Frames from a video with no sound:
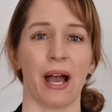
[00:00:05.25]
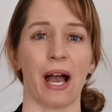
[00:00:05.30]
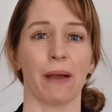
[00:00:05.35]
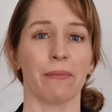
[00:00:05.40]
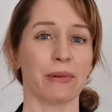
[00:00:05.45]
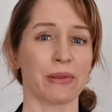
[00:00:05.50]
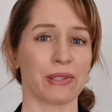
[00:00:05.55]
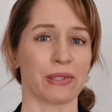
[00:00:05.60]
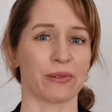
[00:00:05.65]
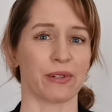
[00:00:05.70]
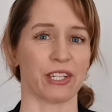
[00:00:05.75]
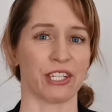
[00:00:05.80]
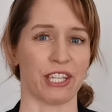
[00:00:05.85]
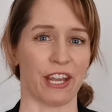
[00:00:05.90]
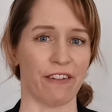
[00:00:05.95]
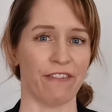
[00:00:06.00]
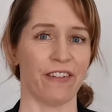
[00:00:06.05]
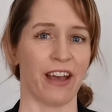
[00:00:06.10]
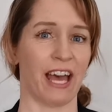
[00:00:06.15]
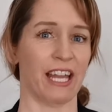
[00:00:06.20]
I'm also a
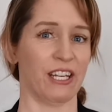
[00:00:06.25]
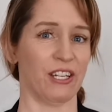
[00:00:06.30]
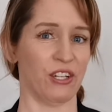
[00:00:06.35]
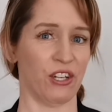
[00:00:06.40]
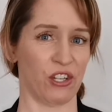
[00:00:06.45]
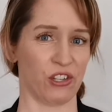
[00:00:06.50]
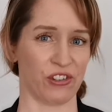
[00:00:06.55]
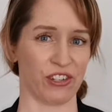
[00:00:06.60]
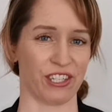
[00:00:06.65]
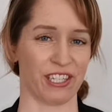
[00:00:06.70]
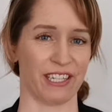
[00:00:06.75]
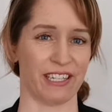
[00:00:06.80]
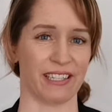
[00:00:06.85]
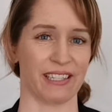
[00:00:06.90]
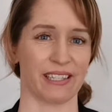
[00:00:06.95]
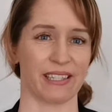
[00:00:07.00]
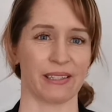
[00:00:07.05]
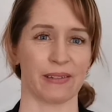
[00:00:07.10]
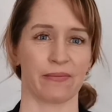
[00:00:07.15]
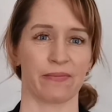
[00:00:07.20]
chef and a
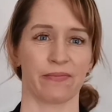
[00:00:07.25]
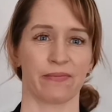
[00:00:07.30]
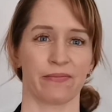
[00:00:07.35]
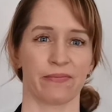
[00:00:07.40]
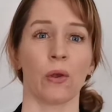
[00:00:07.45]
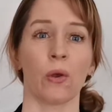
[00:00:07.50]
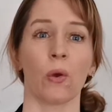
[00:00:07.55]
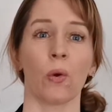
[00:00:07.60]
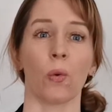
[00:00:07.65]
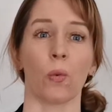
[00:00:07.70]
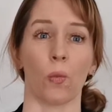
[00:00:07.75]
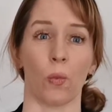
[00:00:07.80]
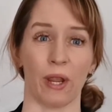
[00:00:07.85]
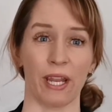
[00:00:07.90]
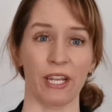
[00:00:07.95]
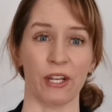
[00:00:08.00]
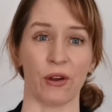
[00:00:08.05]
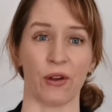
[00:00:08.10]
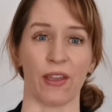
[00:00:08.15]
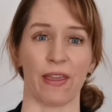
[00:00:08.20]
nutritionist.
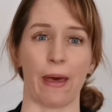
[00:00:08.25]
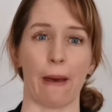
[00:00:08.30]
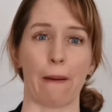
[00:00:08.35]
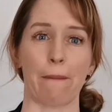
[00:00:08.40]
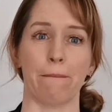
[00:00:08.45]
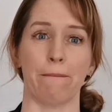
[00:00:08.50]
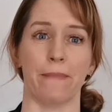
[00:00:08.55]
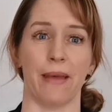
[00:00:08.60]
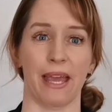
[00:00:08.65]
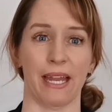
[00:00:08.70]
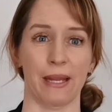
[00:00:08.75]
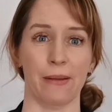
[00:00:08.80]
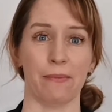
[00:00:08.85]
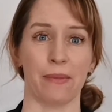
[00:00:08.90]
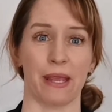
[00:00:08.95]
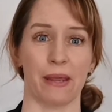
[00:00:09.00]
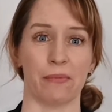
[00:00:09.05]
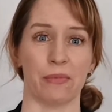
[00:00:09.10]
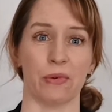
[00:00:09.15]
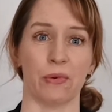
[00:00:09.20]
We know that many
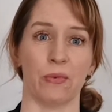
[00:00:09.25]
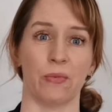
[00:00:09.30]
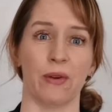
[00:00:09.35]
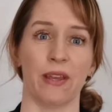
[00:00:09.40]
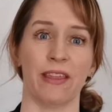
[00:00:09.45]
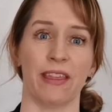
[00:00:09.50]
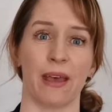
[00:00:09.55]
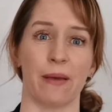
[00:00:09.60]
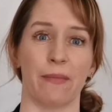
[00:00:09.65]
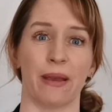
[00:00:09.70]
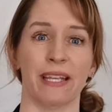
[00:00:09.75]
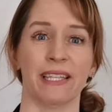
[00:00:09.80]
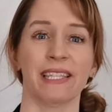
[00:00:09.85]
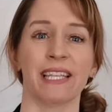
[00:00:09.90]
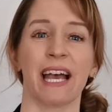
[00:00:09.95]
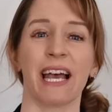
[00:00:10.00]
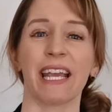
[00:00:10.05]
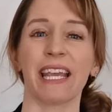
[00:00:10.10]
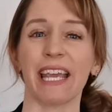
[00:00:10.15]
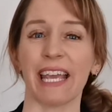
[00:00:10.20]
people with MS
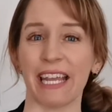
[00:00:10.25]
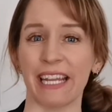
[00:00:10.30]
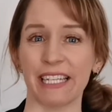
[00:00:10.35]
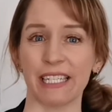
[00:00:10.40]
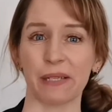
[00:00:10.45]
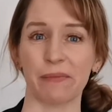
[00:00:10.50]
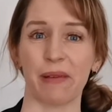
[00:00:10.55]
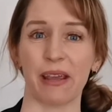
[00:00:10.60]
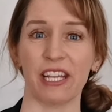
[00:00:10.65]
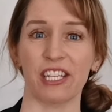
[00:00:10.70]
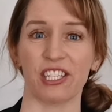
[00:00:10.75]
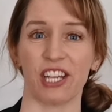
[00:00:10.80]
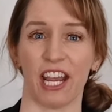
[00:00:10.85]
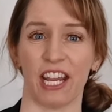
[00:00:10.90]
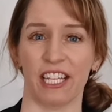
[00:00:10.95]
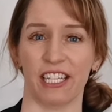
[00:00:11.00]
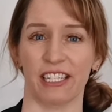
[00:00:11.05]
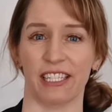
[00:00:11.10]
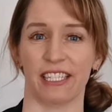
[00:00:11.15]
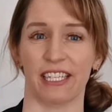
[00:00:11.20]
are keen to make
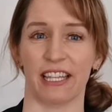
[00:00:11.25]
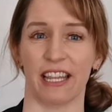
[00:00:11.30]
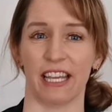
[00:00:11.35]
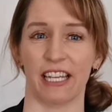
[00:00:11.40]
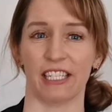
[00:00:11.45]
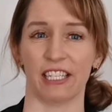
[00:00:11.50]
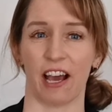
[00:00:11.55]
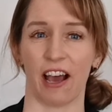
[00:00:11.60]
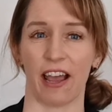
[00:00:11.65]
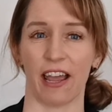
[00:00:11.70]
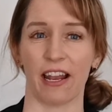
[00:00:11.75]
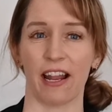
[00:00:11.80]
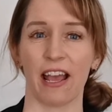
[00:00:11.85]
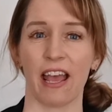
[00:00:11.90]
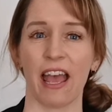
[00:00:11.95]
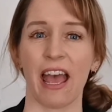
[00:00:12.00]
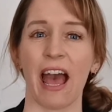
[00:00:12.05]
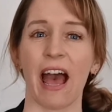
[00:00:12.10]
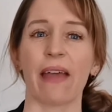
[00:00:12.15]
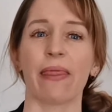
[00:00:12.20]
changes to their diet
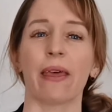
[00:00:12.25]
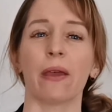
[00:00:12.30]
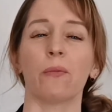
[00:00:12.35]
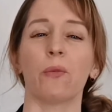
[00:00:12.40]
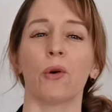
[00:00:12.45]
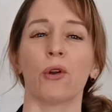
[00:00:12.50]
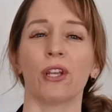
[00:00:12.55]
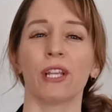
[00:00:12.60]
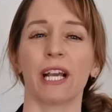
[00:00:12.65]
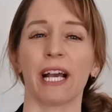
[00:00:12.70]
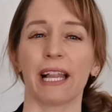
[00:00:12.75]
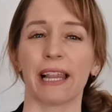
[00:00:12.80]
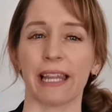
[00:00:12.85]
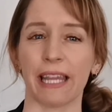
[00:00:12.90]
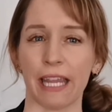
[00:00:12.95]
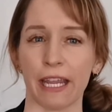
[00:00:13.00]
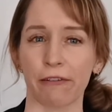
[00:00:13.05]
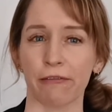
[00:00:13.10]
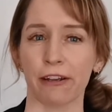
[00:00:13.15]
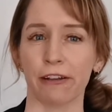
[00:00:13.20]
and they want
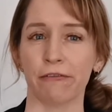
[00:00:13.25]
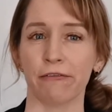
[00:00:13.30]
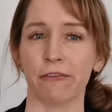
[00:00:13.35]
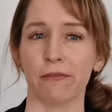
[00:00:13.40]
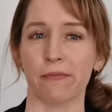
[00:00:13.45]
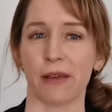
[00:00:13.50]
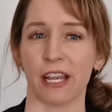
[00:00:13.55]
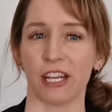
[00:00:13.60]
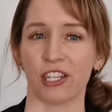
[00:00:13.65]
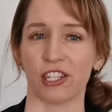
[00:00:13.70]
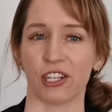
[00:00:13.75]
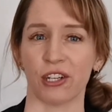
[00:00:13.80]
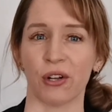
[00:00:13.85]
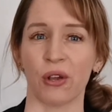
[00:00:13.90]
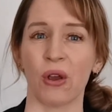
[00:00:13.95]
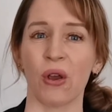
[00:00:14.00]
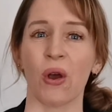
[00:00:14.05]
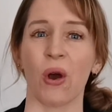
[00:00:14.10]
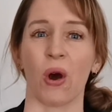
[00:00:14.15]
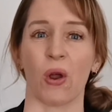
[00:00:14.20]
clear
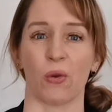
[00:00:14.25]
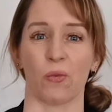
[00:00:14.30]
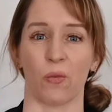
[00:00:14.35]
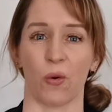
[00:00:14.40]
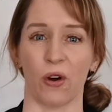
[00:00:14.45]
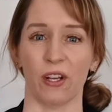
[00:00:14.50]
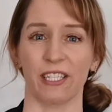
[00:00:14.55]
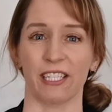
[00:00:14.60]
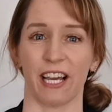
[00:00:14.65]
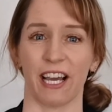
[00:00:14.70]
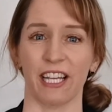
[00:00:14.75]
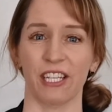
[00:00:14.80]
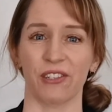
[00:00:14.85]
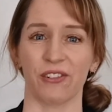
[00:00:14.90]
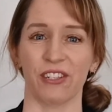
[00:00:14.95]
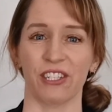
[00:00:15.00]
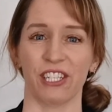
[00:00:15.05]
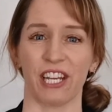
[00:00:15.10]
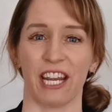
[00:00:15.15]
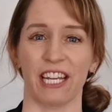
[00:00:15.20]
information on what
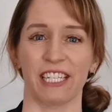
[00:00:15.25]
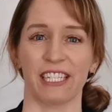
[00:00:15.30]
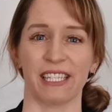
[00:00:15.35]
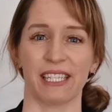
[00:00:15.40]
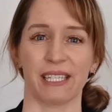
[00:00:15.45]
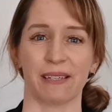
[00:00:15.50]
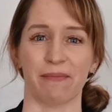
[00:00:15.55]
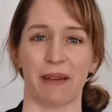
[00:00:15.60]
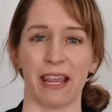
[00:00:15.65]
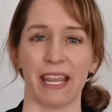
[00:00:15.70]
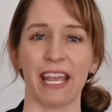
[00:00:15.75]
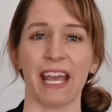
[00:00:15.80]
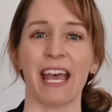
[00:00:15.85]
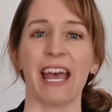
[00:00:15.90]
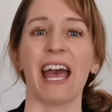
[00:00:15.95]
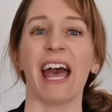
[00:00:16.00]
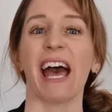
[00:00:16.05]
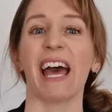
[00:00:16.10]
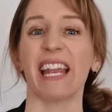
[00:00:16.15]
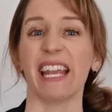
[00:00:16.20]
dietary changes to make
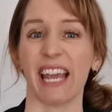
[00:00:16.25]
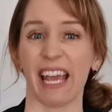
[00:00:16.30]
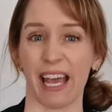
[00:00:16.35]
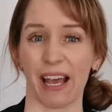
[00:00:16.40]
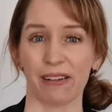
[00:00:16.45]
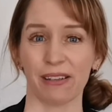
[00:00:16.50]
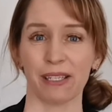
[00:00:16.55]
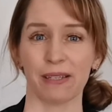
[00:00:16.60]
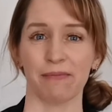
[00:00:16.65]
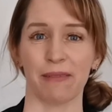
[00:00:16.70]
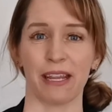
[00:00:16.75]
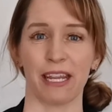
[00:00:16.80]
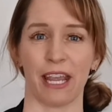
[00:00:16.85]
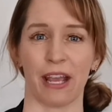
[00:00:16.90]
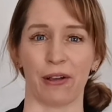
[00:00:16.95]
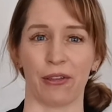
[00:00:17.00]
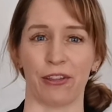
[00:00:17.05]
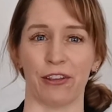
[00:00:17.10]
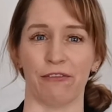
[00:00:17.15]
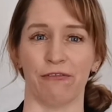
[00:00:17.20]
and how to make
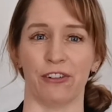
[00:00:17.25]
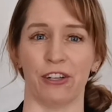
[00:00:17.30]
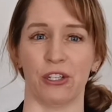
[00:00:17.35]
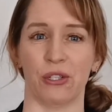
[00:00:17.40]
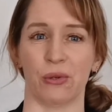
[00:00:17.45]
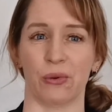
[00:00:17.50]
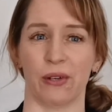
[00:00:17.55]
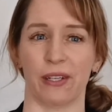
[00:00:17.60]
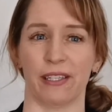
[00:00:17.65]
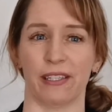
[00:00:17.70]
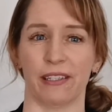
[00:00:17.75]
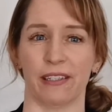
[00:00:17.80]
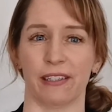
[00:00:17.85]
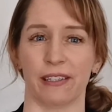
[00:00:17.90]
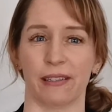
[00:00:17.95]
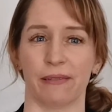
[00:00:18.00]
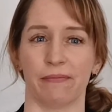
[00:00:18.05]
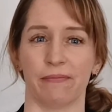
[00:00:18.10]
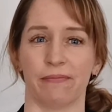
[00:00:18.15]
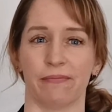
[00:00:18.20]
healthy food choices.
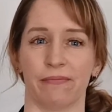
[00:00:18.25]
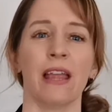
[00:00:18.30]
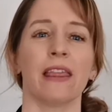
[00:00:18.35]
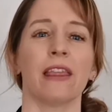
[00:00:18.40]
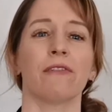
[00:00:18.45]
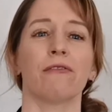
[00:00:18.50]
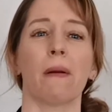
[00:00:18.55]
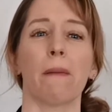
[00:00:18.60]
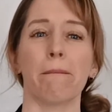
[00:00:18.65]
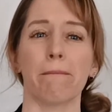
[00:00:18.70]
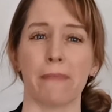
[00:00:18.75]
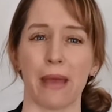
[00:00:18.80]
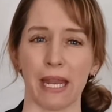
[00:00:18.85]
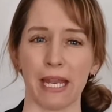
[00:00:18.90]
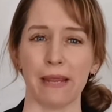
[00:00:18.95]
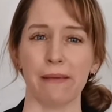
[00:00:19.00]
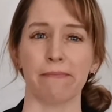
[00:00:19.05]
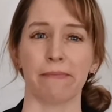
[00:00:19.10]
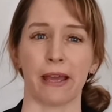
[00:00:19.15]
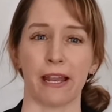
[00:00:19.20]
There are
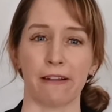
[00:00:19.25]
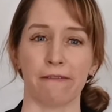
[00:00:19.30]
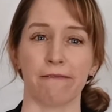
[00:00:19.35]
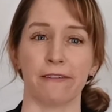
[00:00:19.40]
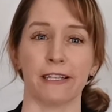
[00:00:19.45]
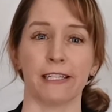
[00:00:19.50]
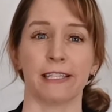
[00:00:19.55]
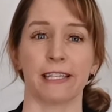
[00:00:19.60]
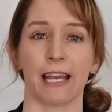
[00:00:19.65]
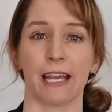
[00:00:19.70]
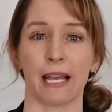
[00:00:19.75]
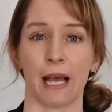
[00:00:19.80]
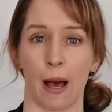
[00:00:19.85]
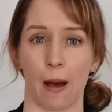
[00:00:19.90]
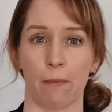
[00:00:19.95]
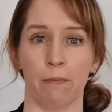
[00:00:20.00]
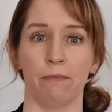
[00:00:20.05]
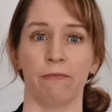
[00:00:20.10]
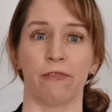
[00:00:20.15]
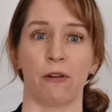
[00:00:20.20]
many benefits that
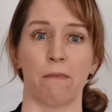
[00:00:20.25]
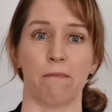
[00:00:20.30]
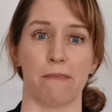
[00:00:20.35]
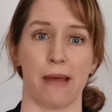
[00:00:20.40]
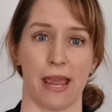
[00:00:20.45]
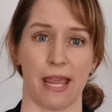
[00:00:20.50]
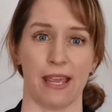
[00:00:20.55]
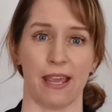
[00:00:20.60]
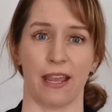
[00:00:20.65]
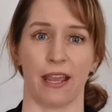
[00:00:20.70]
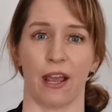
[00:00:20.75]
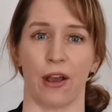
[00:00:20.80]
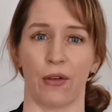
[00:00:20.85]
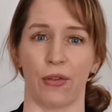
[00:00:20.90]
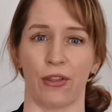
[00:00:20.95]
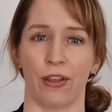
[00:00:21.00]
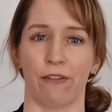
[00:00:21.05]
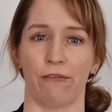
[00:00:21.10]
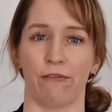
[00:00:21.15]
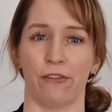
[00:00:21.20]
come from making
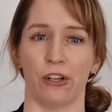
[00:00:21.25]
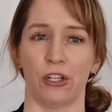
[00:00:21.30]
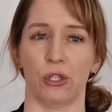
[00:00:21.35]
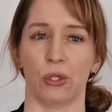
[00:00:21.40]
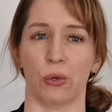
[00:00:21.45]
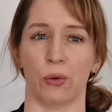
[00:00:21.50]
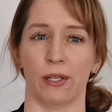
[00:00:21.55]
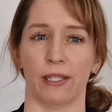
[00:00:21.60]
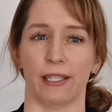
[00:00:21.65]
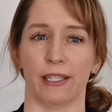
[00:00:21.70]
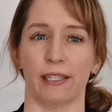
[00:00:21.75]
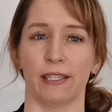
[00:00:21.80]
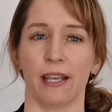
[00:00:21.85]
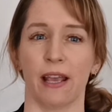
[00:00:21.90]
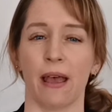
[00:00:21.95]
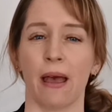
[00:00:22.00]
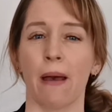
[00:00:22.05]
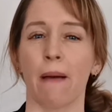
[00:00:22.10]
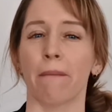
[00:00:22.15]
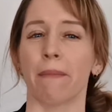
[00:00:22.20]
healthier food choices,
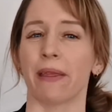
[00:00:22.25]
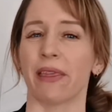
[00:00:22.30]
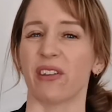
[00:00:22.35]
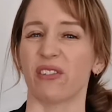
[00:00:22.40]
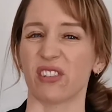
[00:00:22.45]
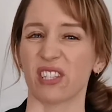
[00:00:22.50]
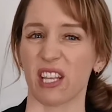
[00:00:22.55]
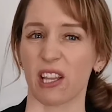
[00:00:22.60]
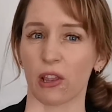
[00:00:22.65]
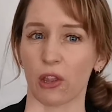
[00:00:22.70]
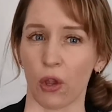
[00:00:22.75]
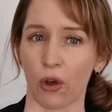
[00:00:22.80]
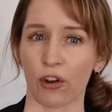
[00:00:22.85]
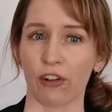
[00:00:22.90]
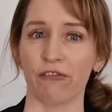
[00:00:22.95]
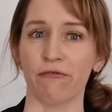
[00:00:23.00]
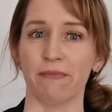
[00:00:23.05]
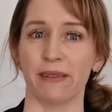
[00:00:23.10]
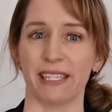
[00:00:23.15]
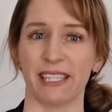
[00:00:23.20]
but there is a lot
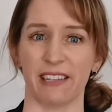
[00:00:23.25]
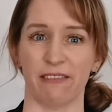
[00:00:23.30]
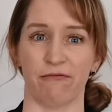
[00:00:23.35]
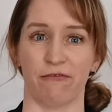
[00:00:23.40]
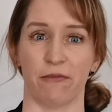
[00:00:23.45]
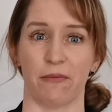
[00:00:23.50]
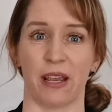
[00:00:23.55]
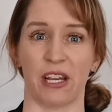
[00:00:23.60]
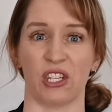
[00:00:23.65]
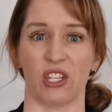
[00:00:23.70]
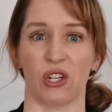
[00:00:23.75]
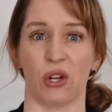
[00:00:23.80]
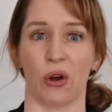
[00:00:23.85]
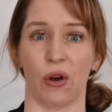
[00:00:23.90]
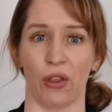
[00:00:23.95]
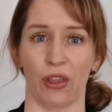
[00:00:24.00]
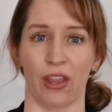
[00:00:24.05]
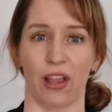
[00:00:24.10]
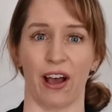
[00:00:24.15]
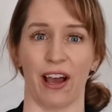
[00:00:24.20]
of misinformation
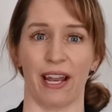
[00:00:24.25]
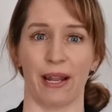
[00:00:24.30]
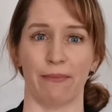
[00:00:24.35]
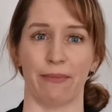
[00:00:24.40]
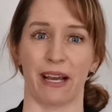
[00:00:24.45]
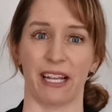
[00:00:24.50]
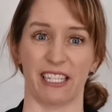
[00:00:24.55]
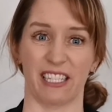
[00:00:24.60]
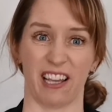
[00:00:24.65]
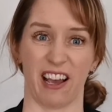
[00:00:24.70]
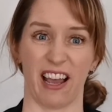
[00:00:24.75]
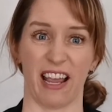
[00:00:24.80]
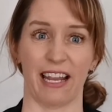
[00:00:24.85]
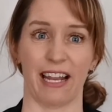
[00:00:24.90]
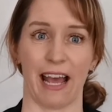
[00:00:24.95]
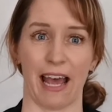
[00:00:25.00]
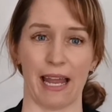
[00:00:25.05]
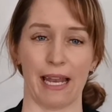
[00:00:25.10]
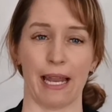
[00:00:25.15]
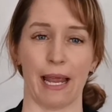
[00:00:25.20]
online about diet
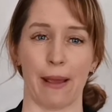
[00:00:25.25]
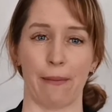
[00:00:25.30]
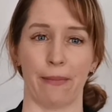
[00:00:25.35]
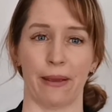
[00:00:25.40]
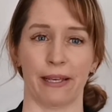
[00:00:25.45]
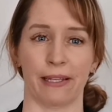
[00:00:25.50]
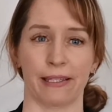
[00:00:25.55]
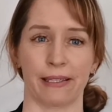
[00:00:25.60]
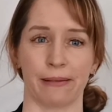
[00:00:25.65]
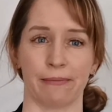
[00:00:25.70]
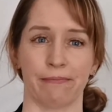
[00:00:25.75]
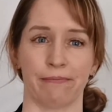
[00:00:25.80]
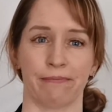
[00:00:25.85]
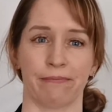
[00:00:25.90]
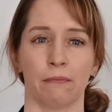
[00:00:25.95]
and MS.